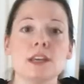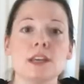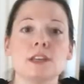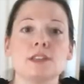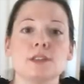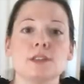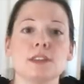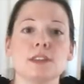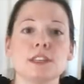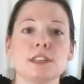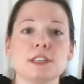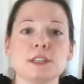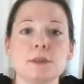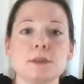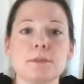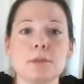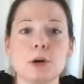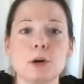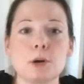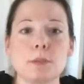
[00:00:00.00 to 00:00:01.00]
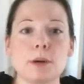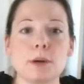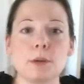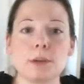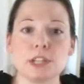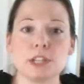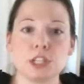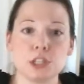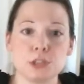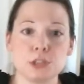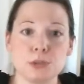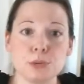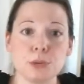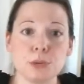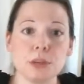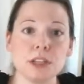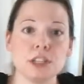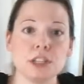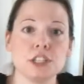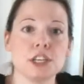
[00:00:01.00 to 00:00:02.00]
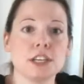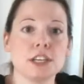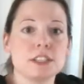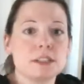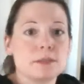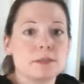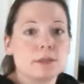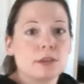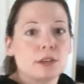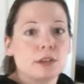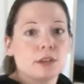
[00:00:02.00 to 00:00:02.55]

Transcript: So this is a Boba, which is dual adjustable.